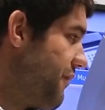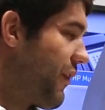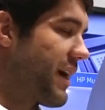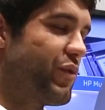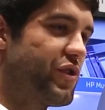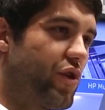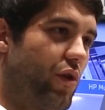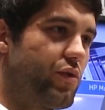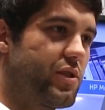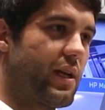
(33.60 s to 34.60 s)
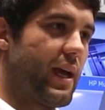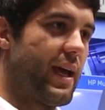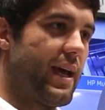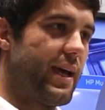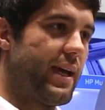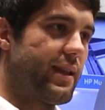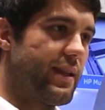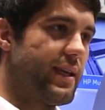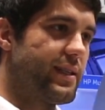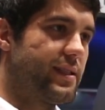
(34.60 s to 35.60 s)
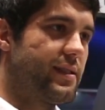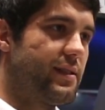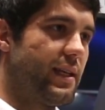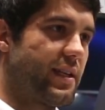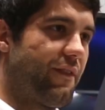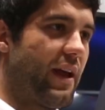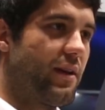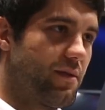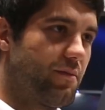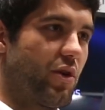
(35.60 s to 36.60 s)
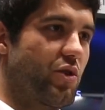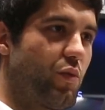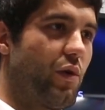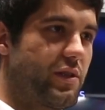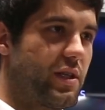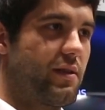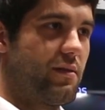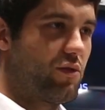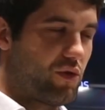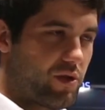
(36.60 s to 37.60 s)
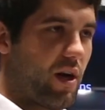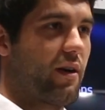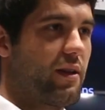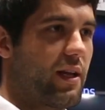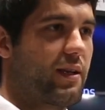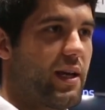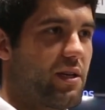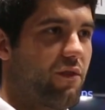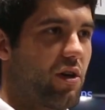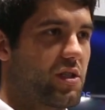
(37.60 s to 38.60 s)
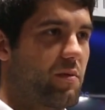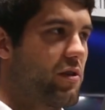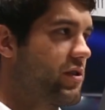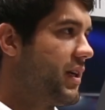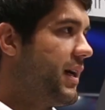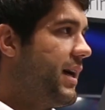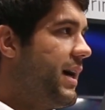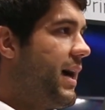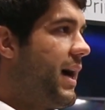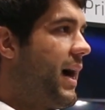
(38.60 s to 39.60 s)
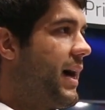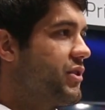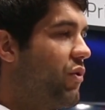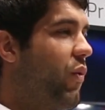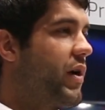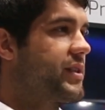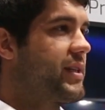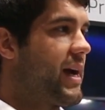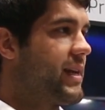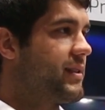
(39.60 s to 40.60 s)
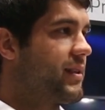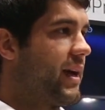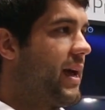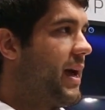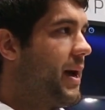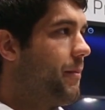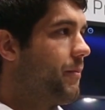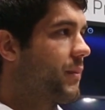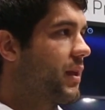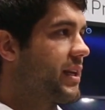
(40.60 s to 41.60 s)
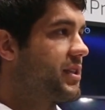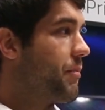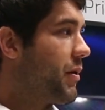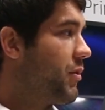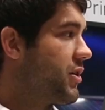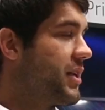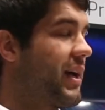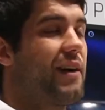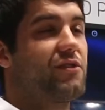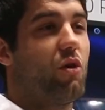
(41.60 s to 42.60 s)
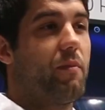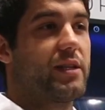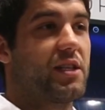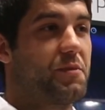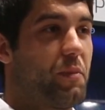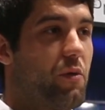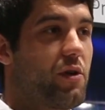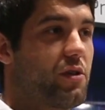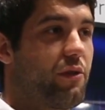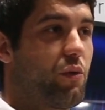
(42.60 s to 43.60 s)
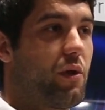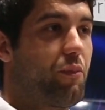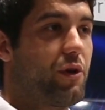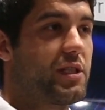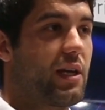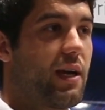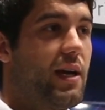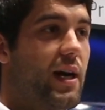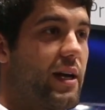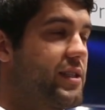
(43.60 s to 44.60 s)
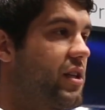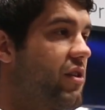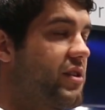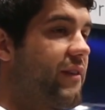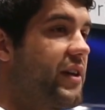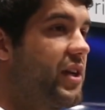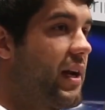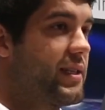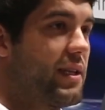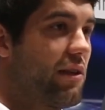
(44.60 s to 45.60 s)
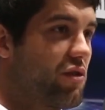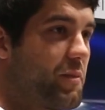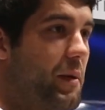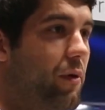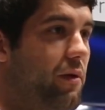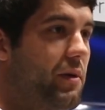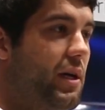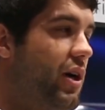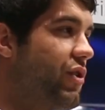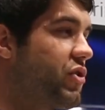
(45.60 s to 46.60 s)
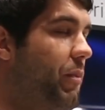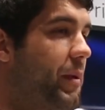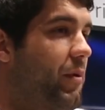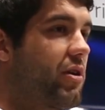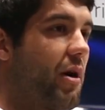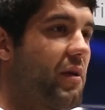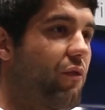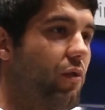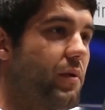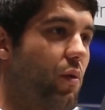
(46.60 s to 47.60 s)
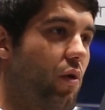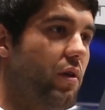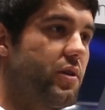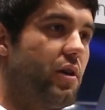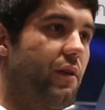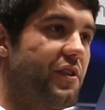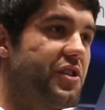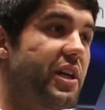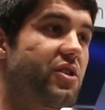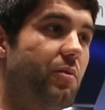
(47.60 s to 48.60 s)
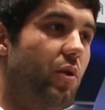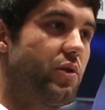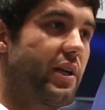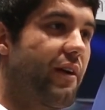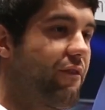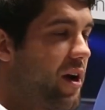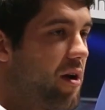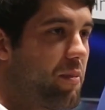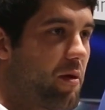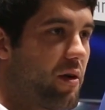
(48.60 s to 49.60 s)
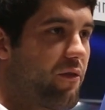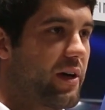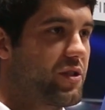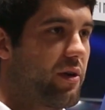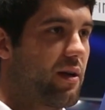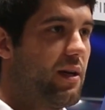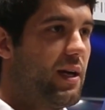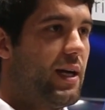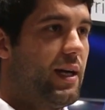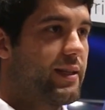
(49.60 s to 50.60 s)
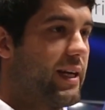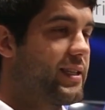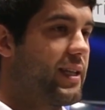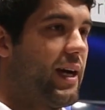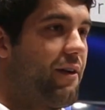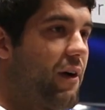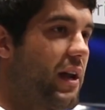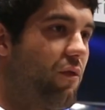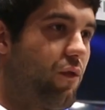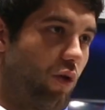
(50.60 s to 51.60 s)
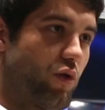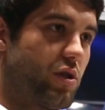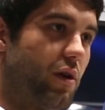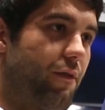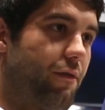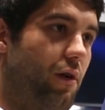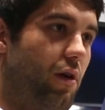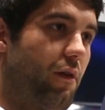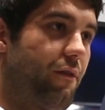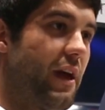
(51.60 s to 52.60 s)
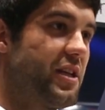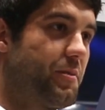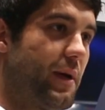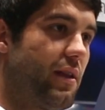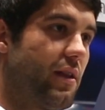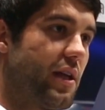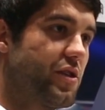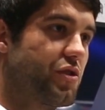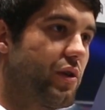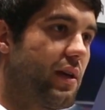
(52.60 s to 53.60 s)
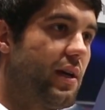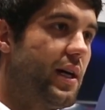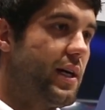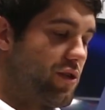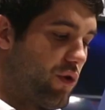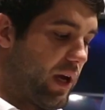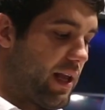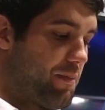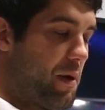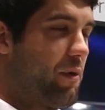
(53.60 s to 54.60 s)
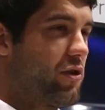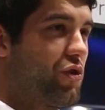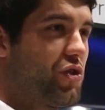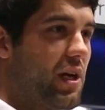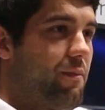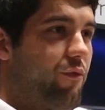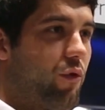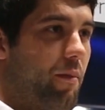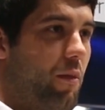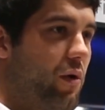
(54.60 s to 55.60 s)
in fact we chose this event because we wanted to target that kind of customers. And on one side, get some people that didn't have so much experience on 3D printing and start evangelizing those people. Also people coming from the world of injection molding and final part manufacturing. That's the final focus of HP in the industry, to get people to ship from